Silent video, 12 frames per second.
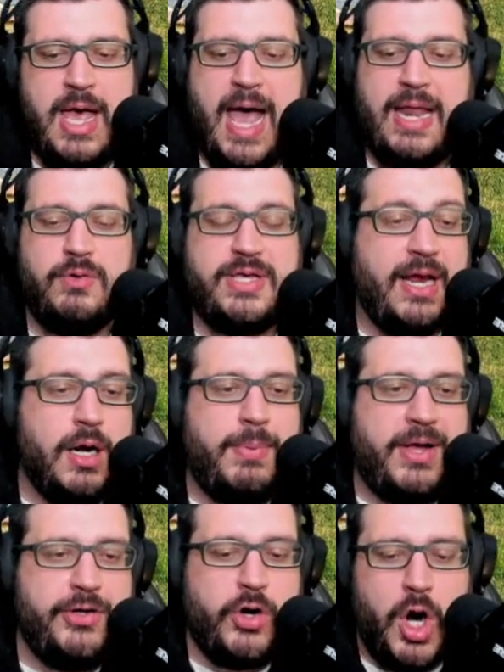I don't care
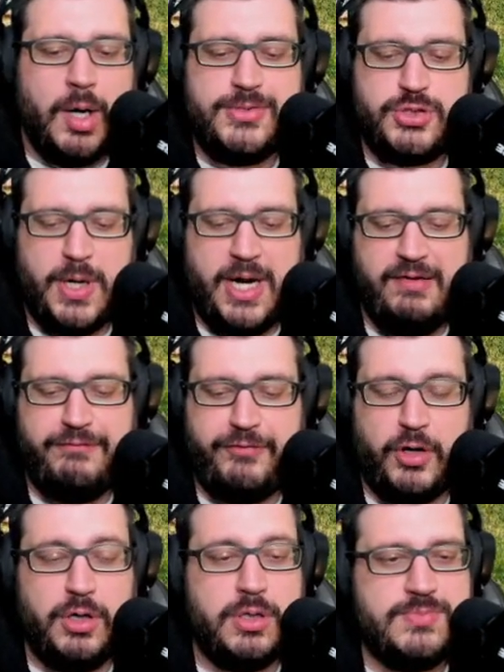about your arbitrating
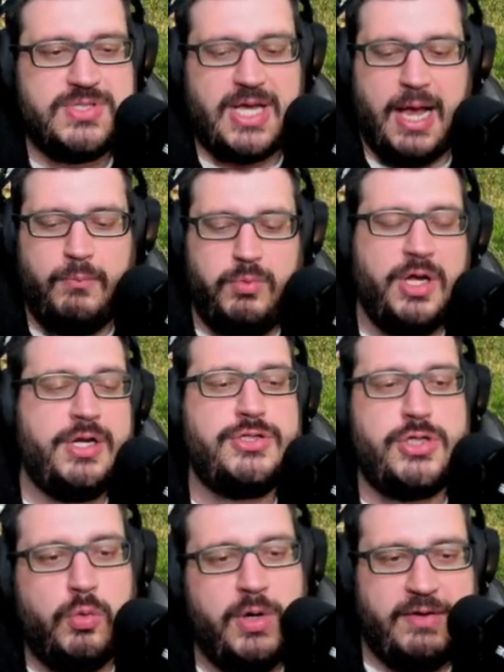firms. I'm going to
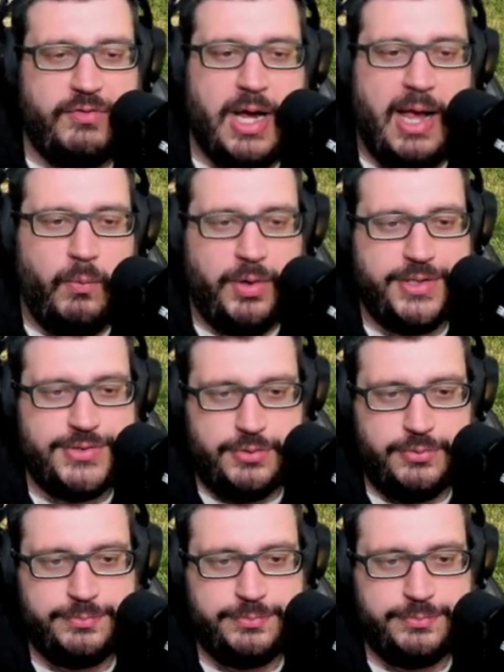do whatever I want to do.